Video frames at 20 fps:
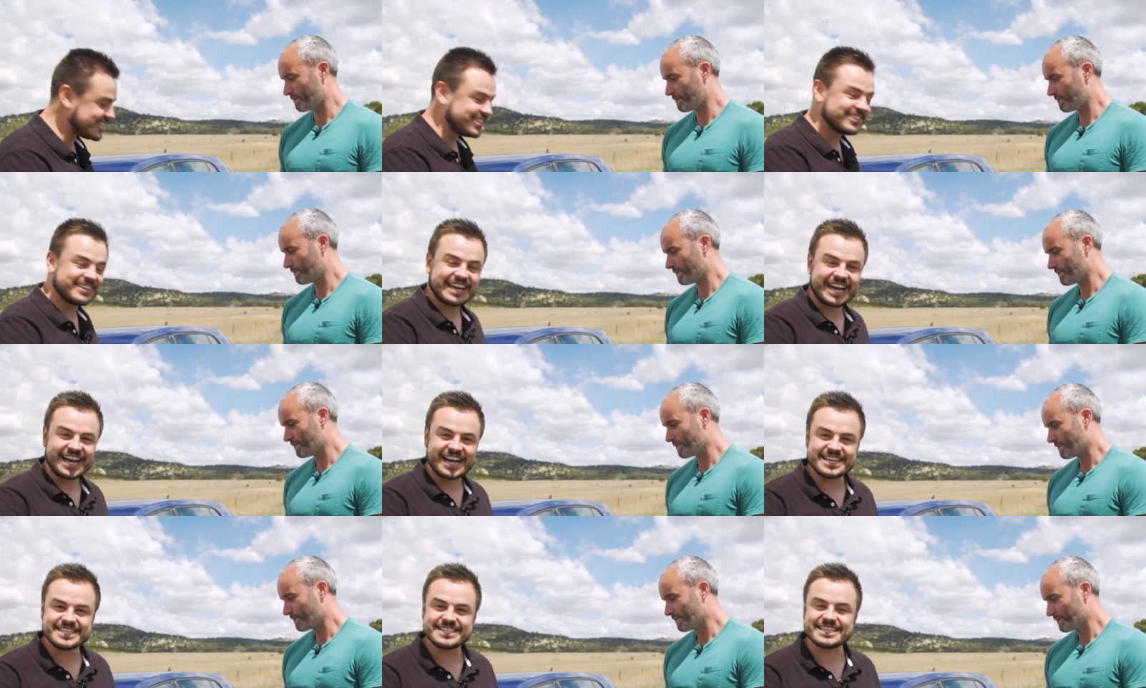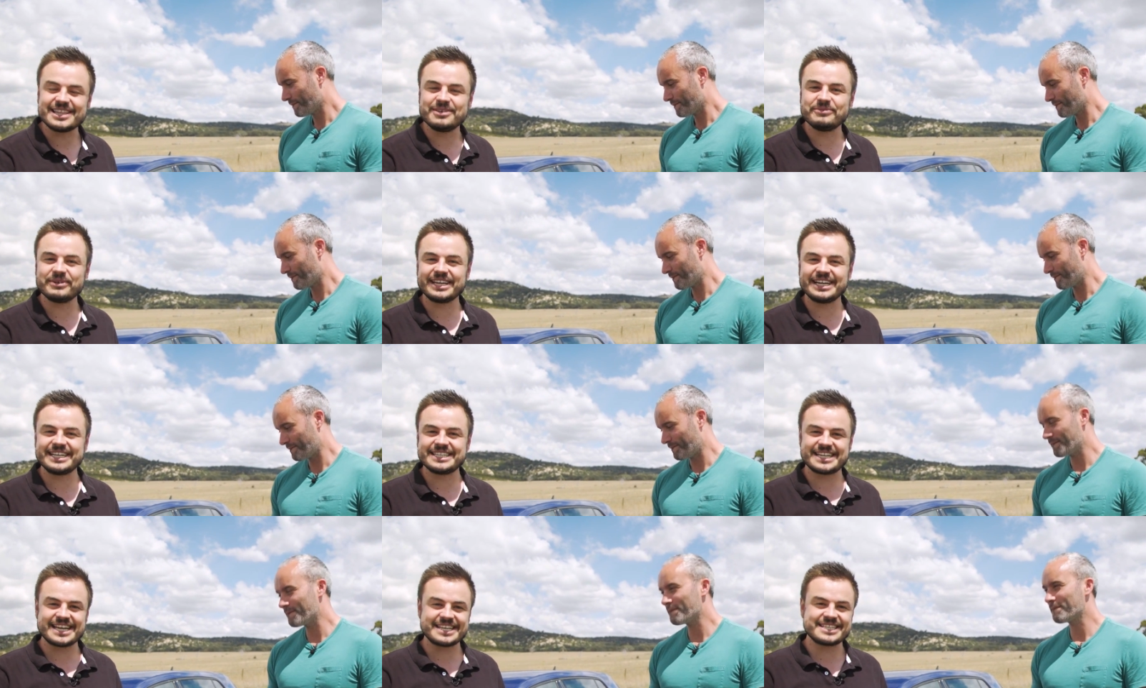Speaker 1: two cars and then we're going to
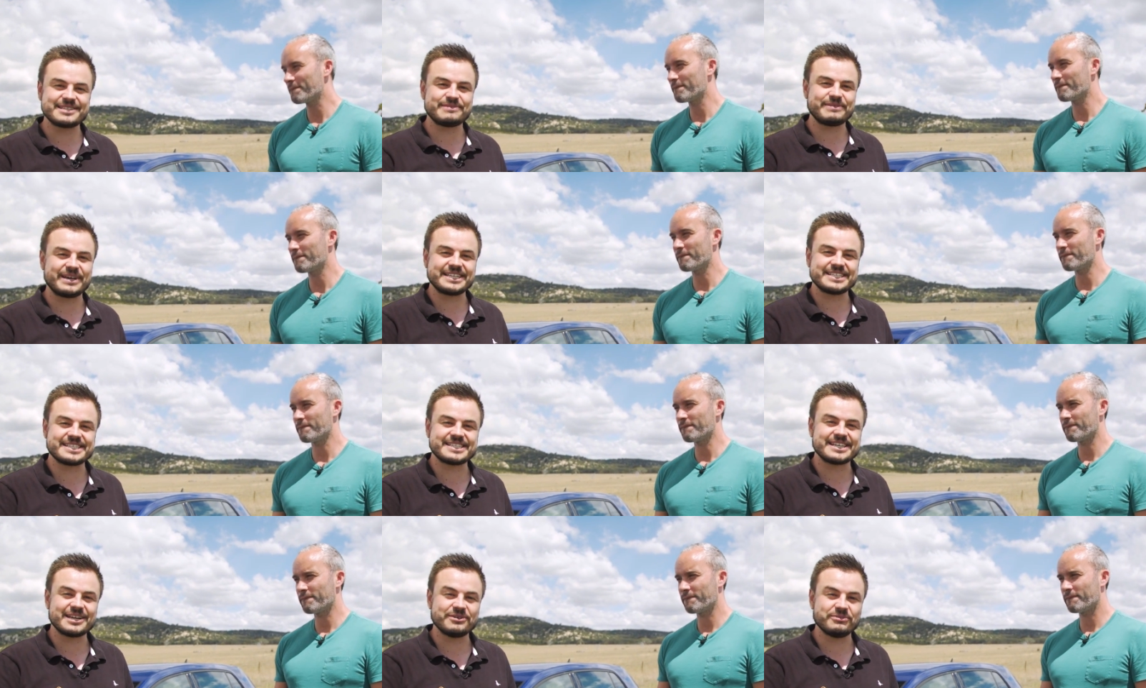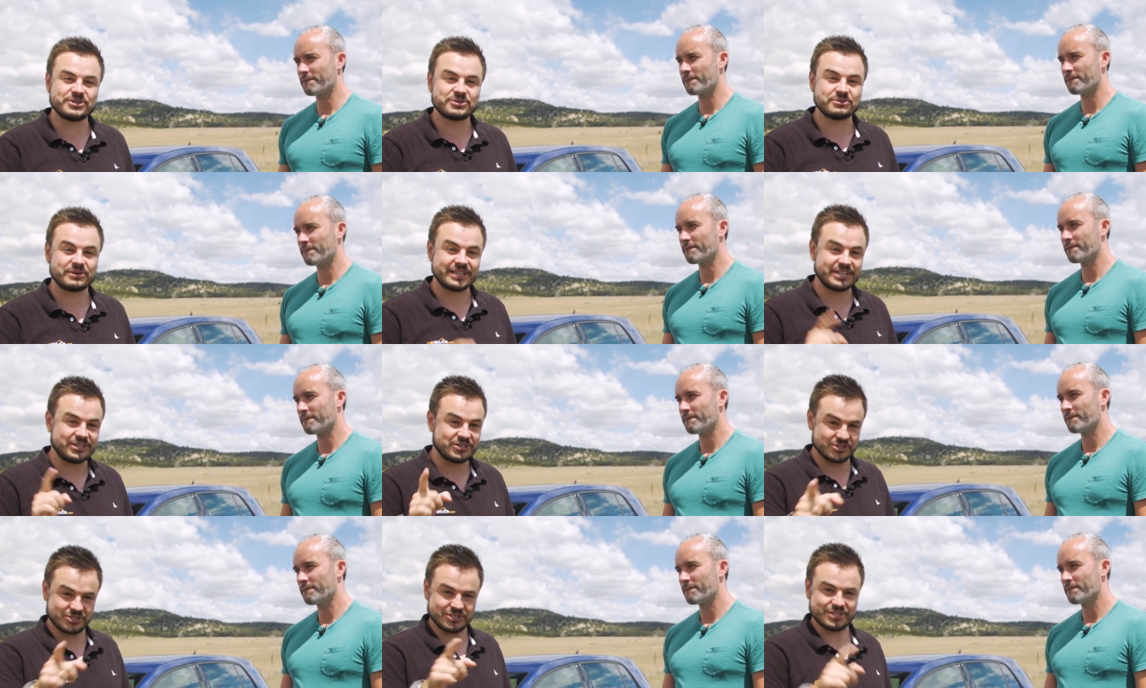test them out to see which one
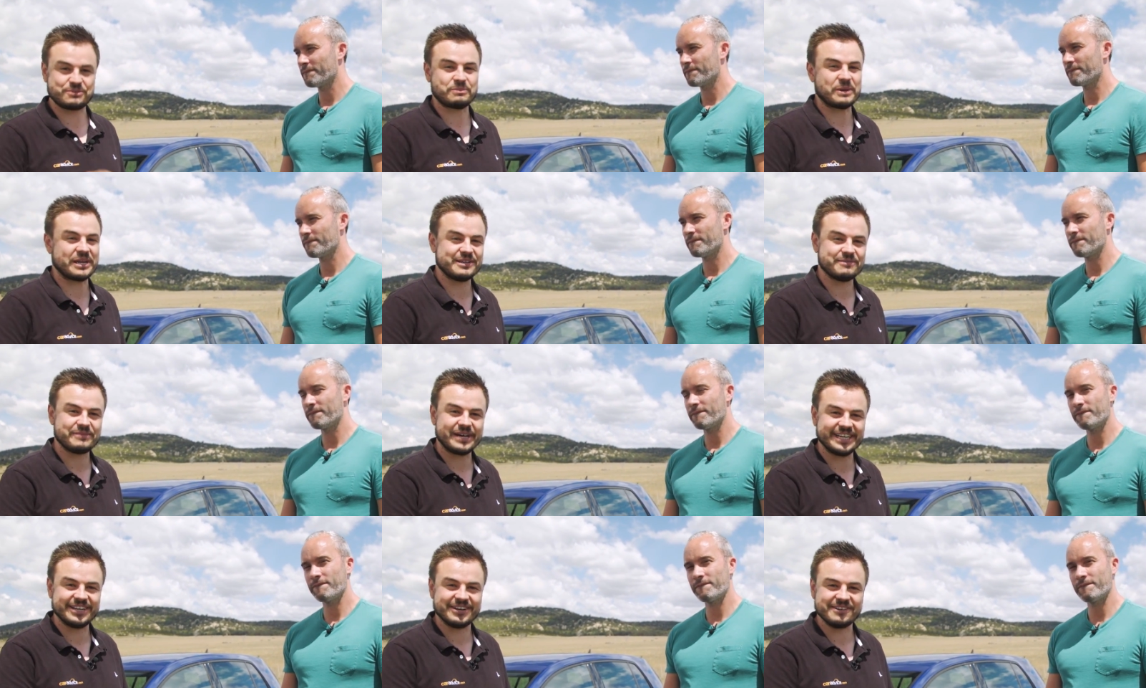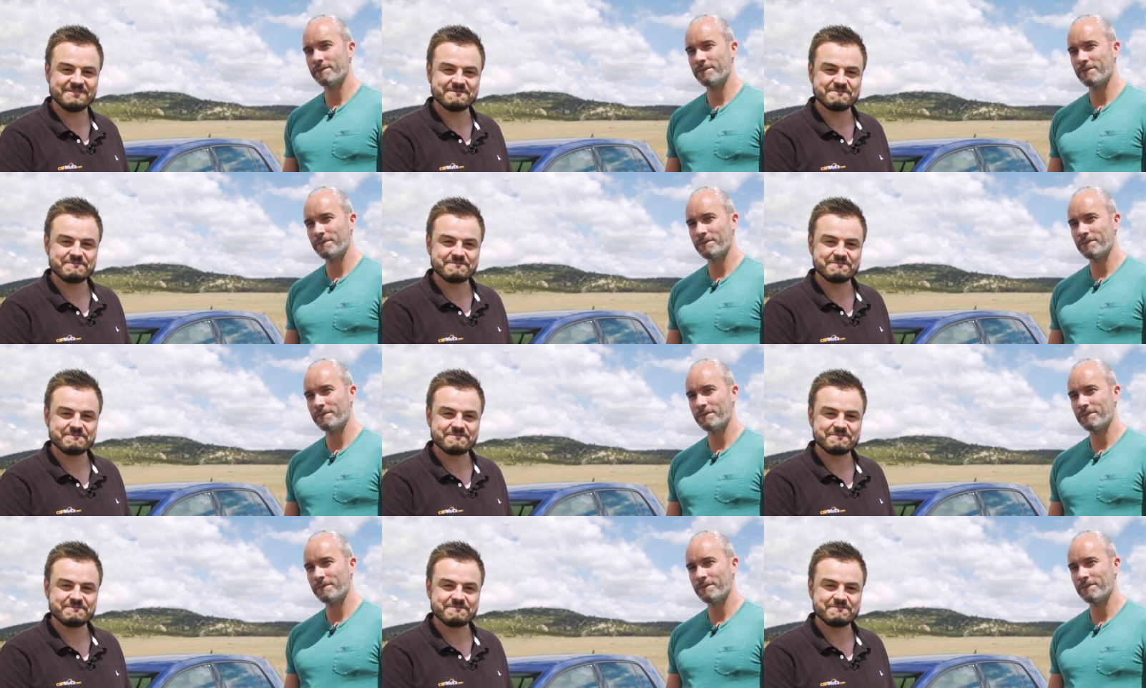you should spend your money on.